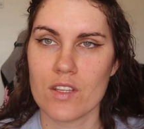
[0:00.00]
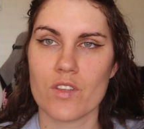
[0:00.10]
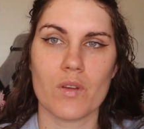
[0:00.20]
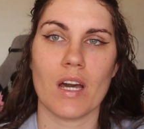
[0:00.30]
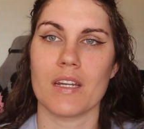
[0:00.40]

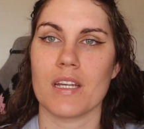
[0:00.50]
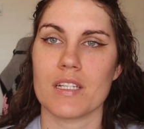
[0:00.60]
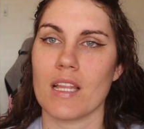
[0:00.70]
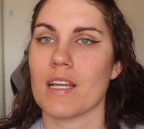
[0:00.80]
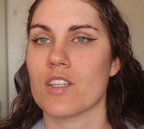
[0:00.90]
So cutting it
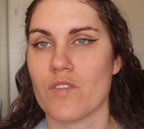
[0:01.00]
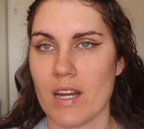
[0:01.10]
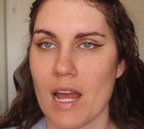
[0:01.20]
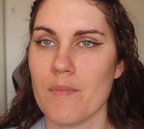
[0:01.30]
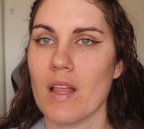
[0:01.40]
to like a
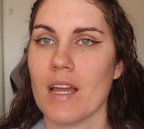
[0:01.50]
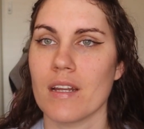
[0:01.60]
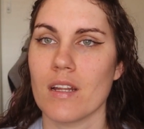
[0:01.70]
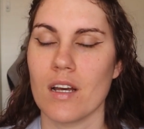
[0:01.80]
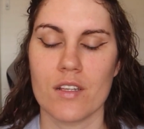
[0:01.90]
straight
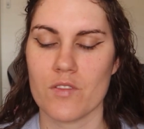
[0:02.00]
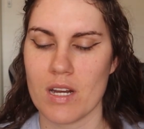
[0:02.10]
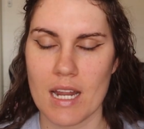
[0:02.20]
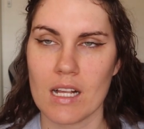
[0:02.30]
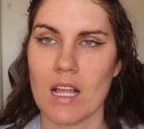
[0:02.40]
hemline,
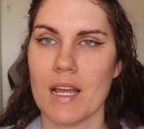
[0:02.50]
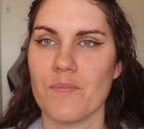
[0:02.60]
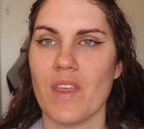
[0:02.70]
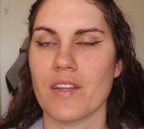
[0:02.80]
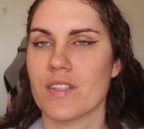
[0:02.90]
straight
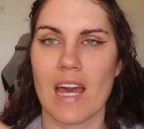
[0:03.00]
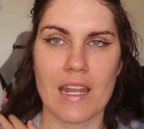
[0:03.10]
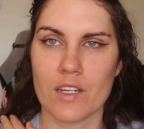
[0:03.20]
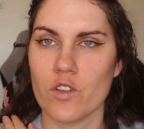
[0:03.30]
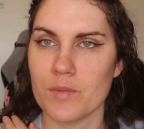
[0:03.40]
neckline, and just
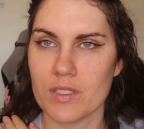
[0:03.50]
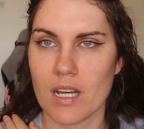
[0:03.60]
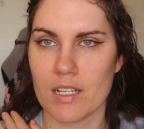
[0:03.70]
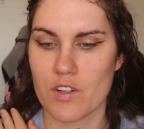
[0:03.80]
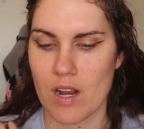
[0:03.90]
adding normal
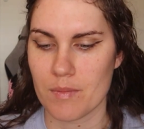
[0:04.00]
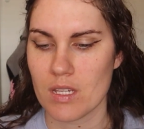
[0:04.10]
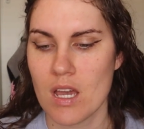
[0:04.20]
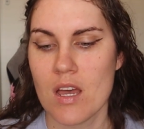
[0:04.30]
tie straps,